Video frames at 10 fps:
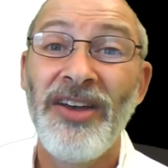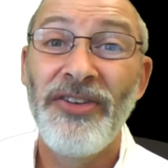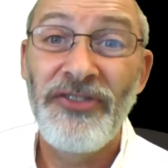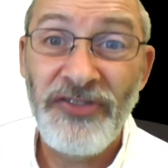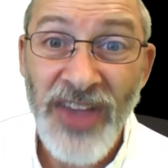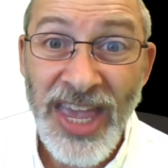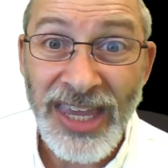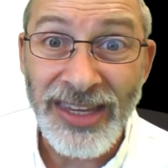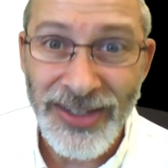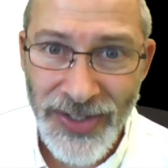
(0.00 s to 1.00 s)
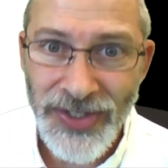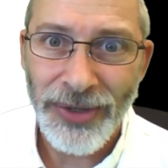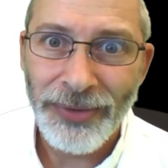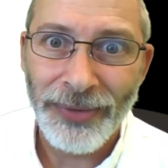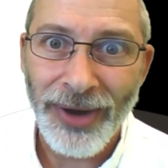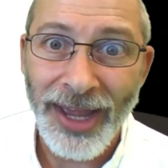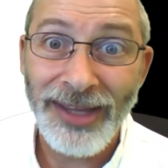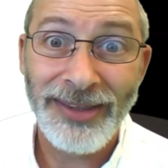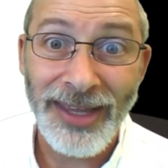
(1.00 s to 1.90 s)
phase, right?